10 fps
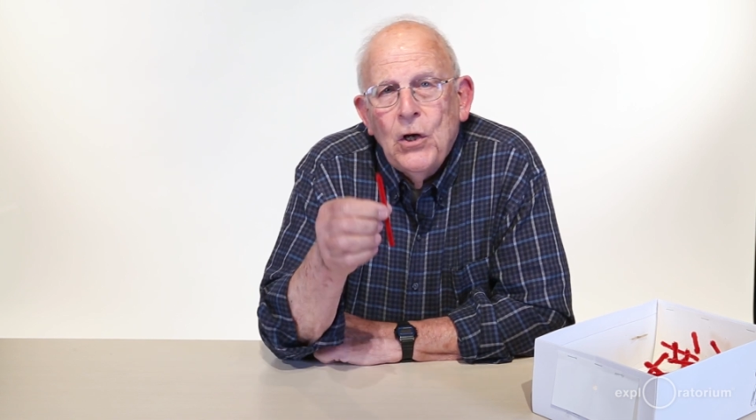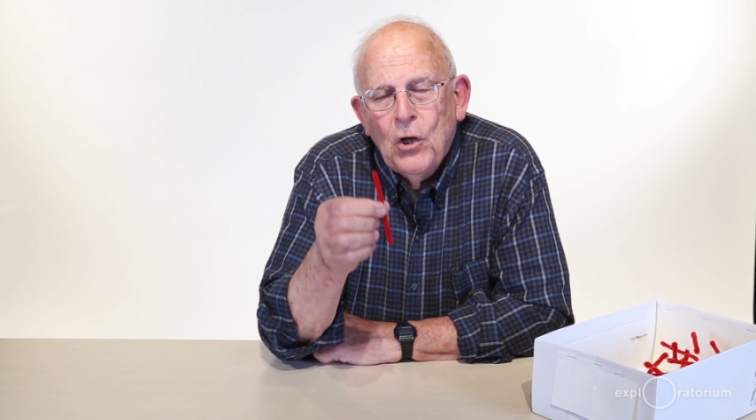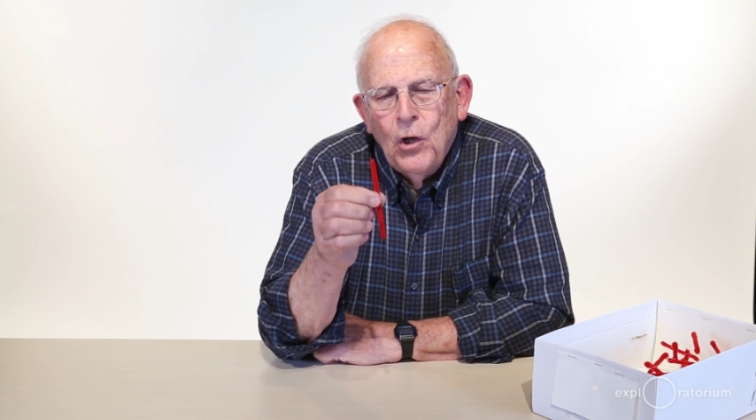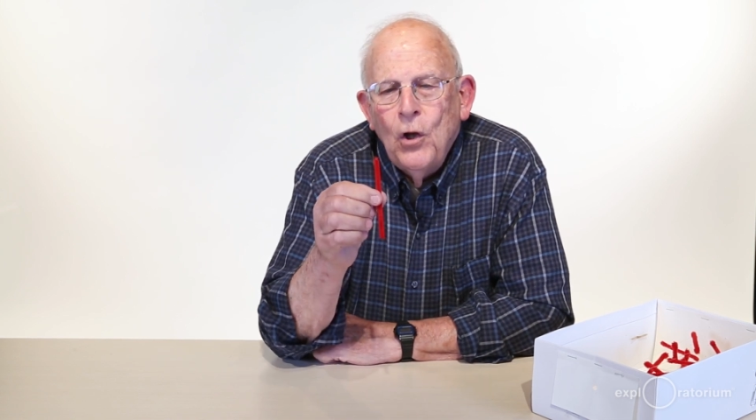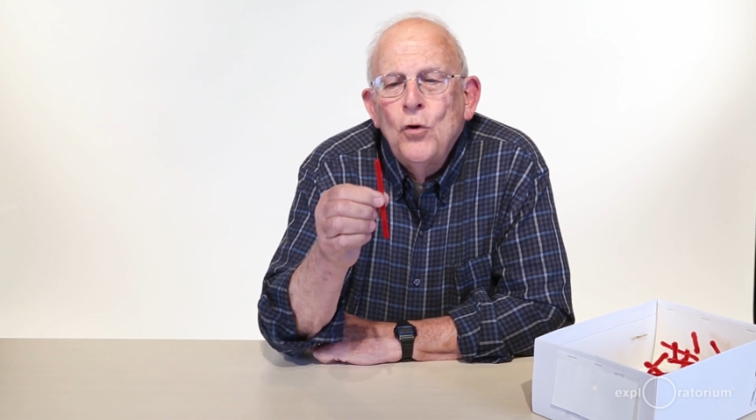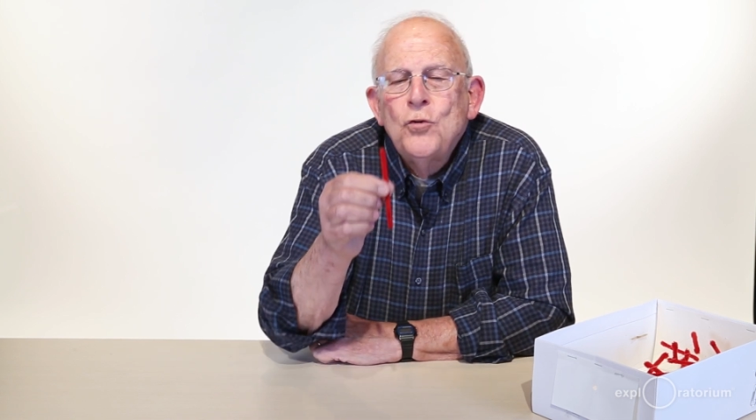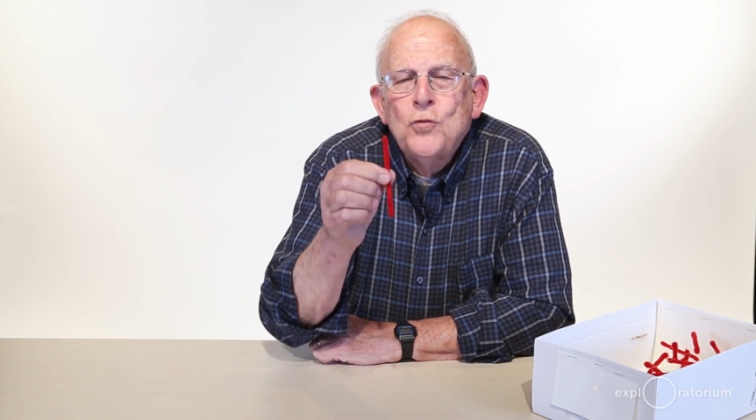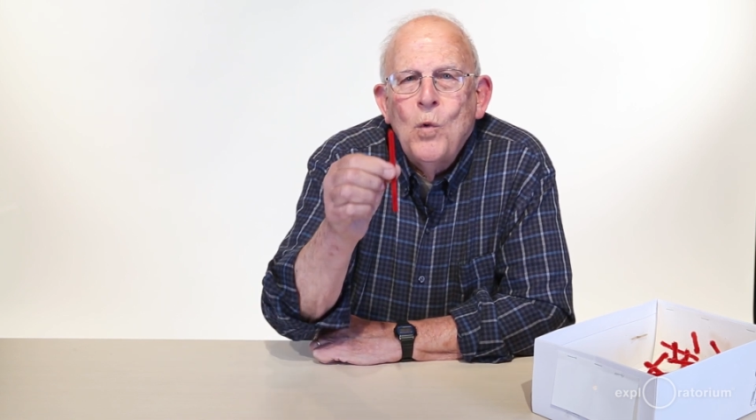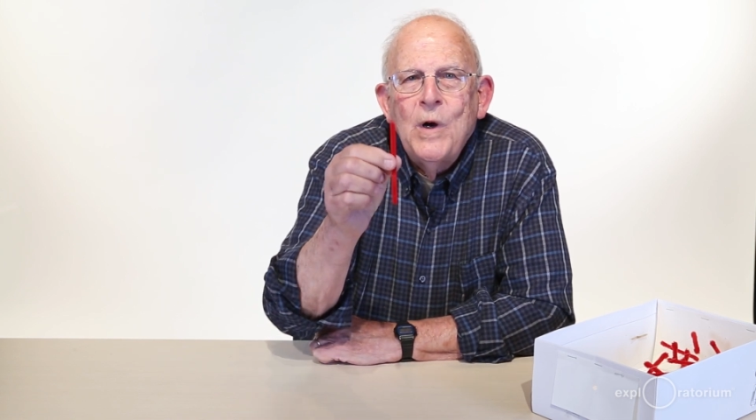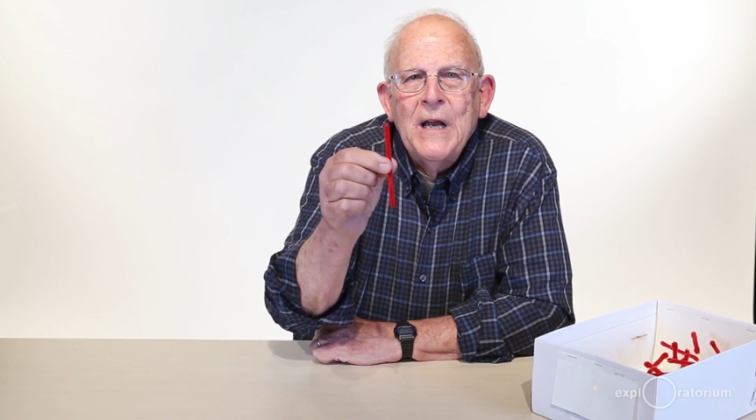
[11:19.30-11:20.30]
close
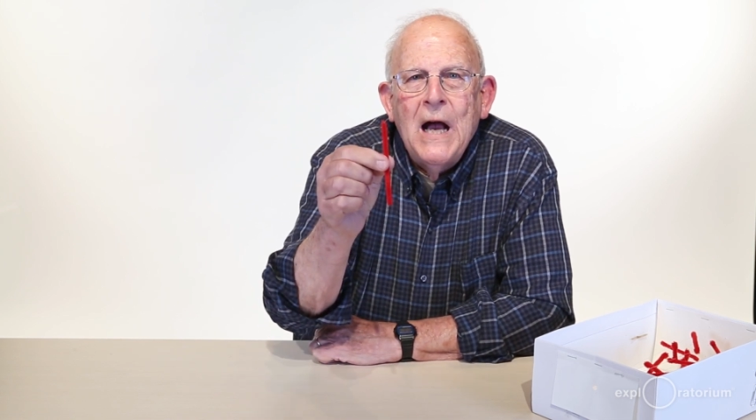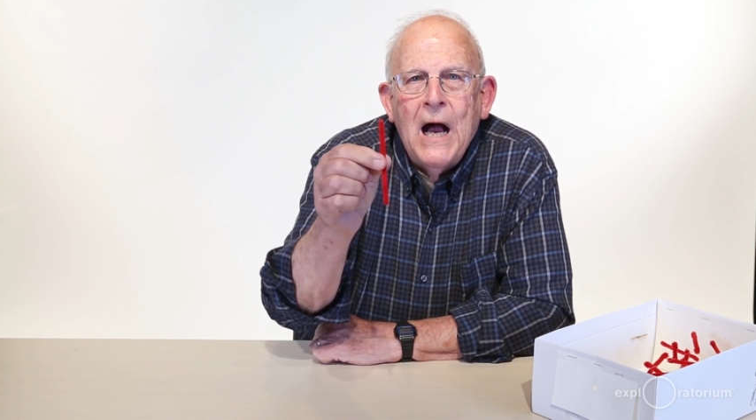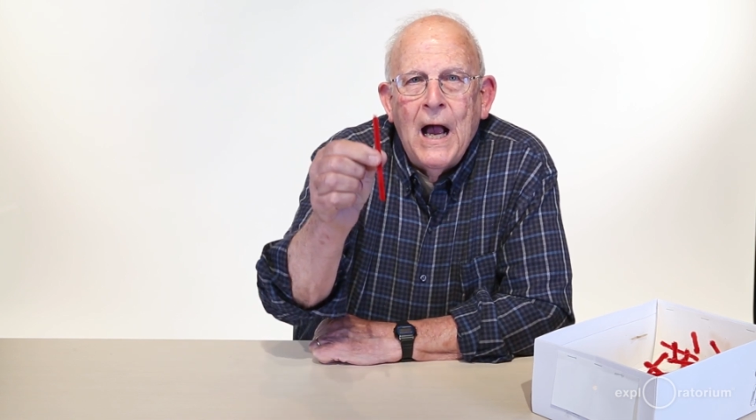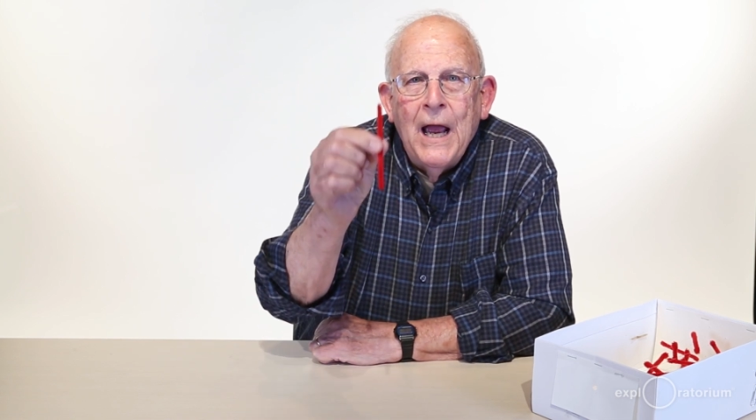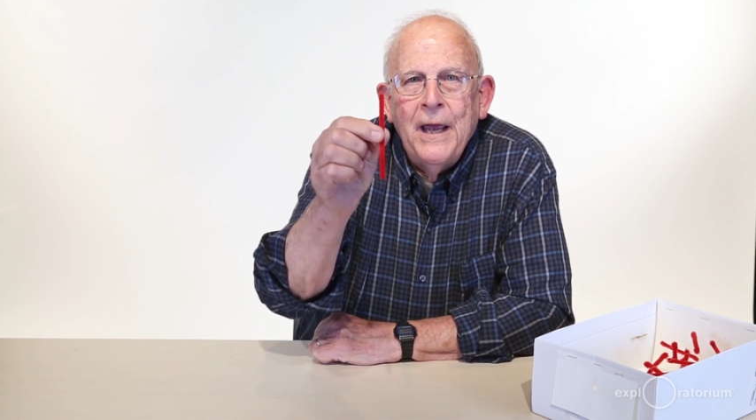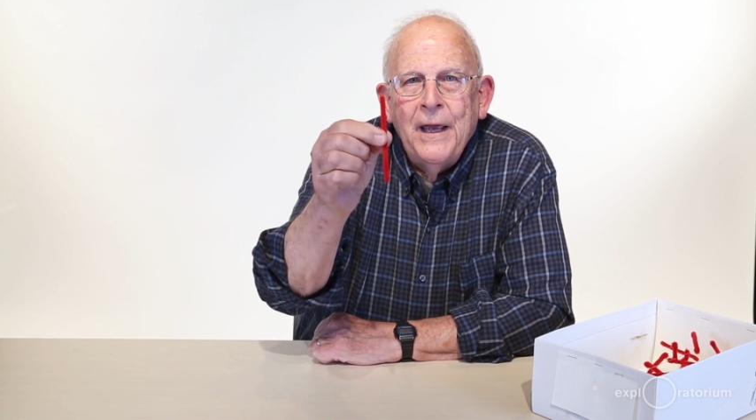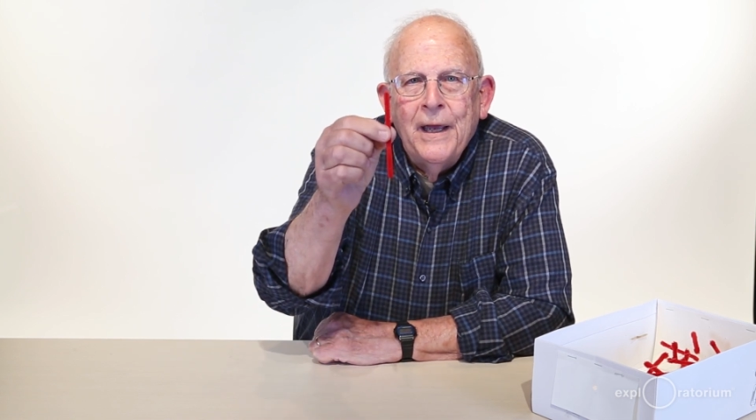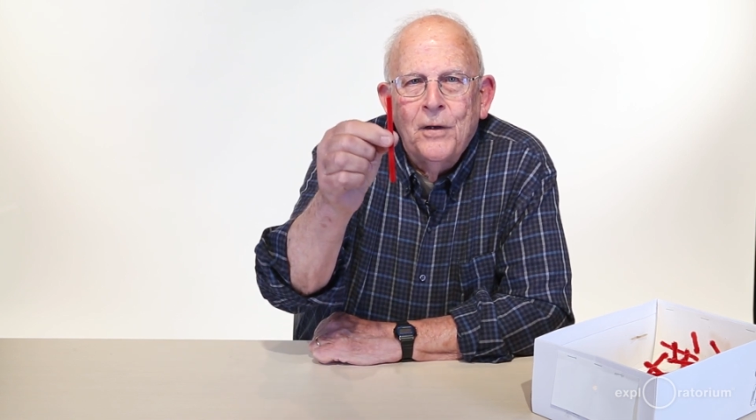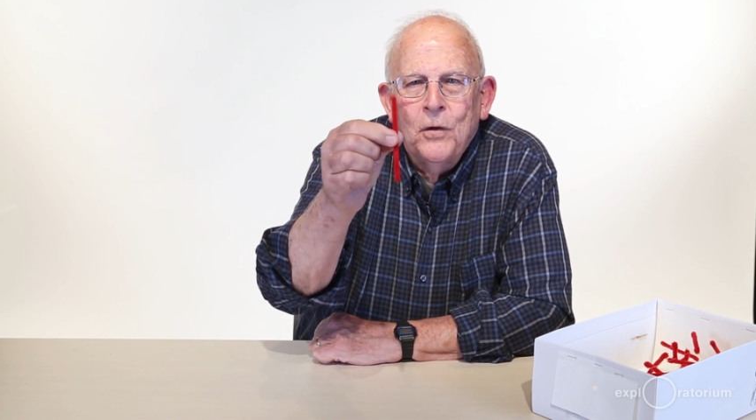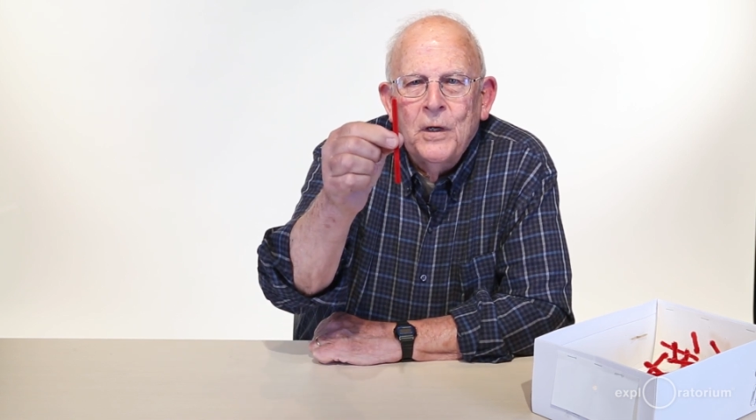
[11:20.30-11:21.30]
one eye
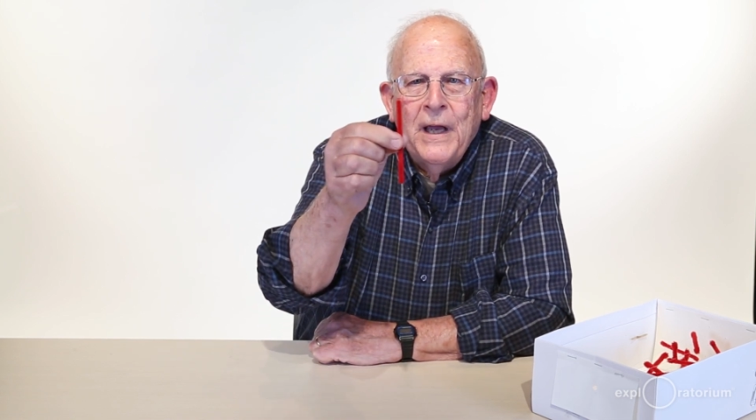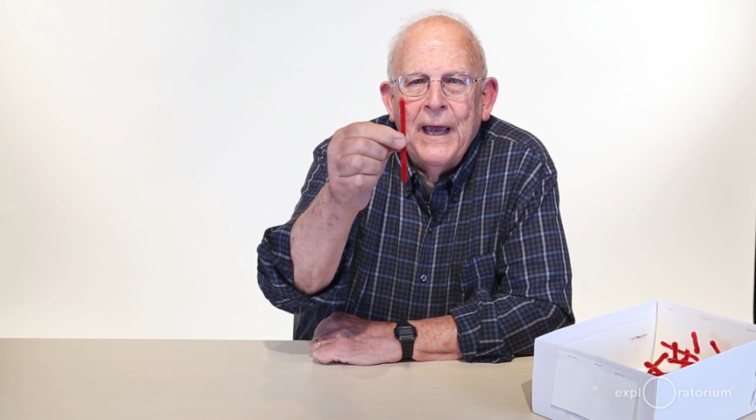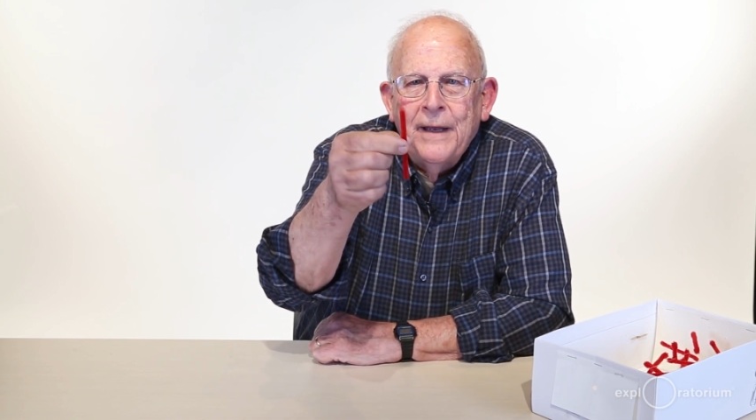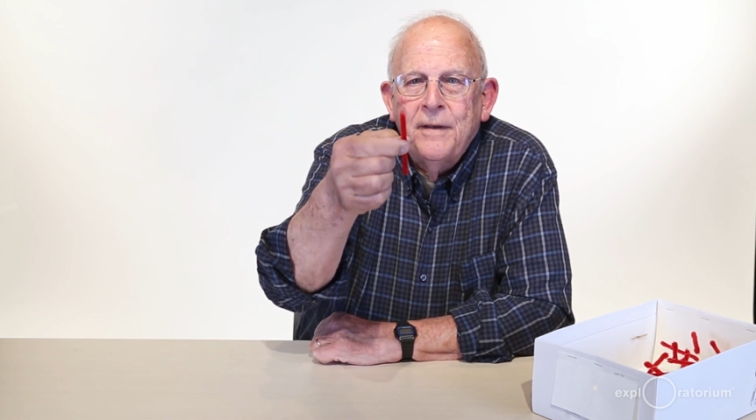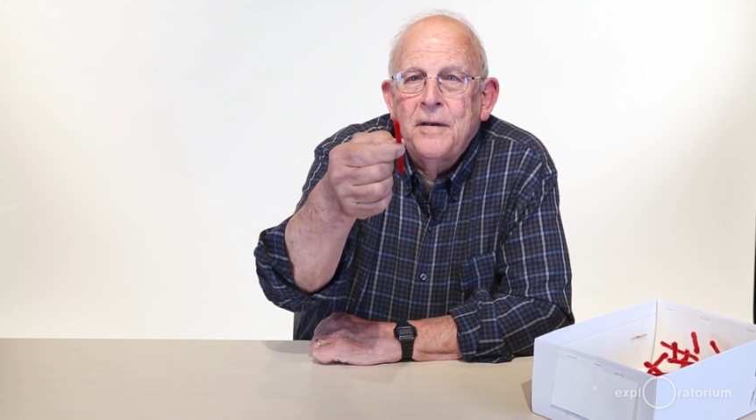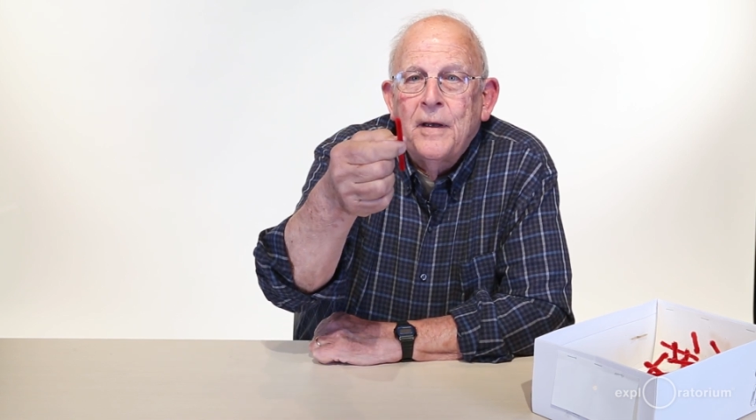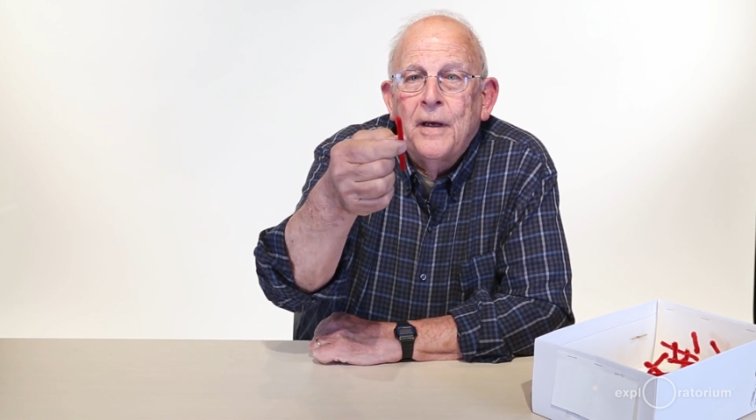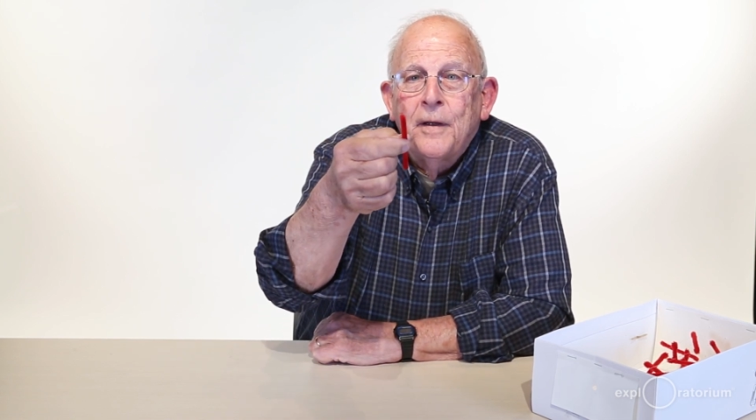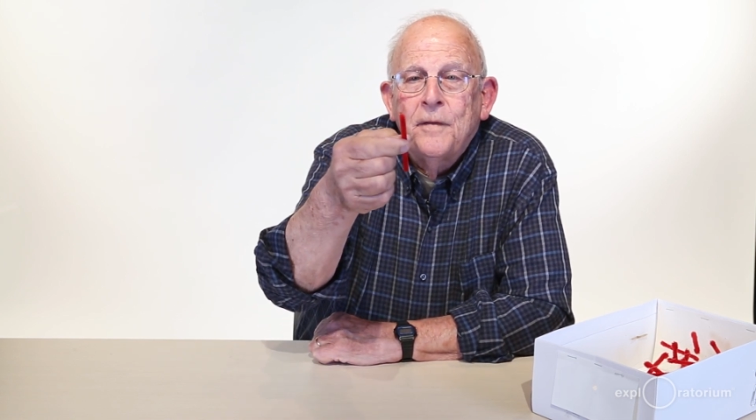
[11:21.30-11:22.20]
and look at uh,